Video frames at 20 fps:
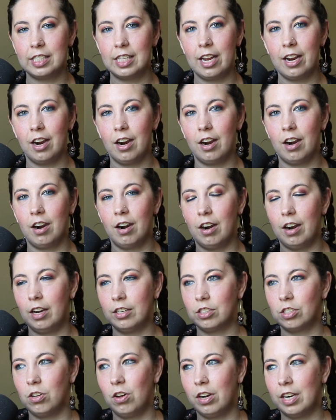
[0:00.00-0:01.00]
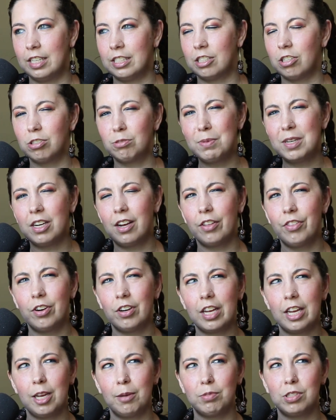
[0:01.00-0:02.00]
there, as long as there's been other
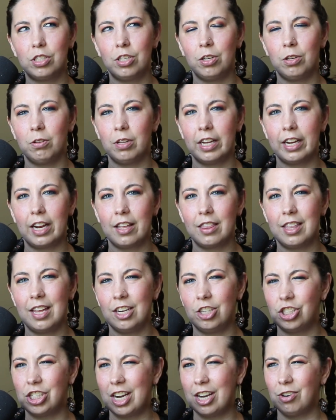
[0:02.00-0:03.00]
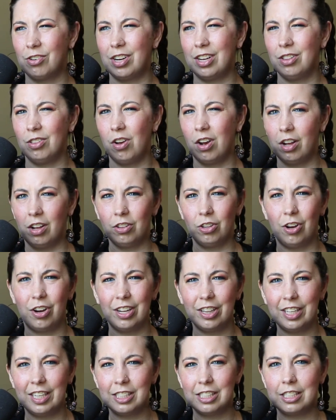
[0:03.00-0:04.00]
camps too. Like I think
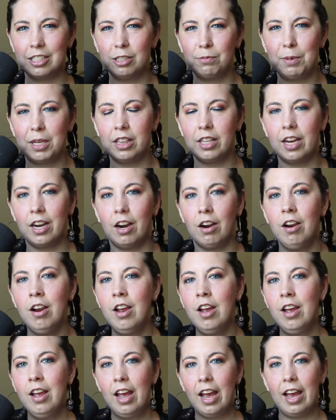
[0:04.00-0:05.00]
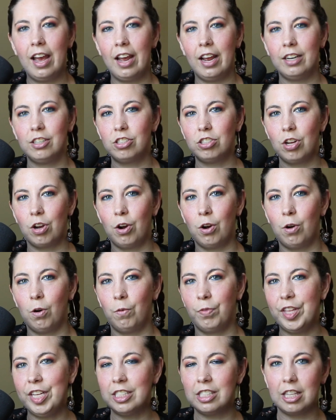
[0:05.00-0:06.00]
Shangri-Lawless has been there. And
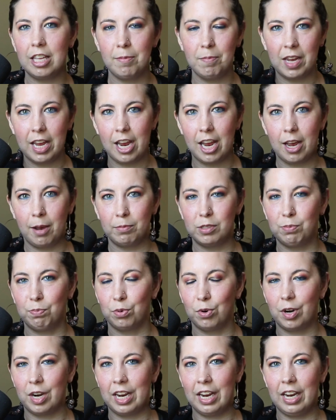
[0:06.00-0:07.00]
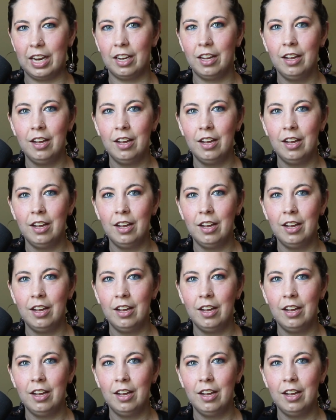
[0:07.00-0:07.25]
so these theme camps bring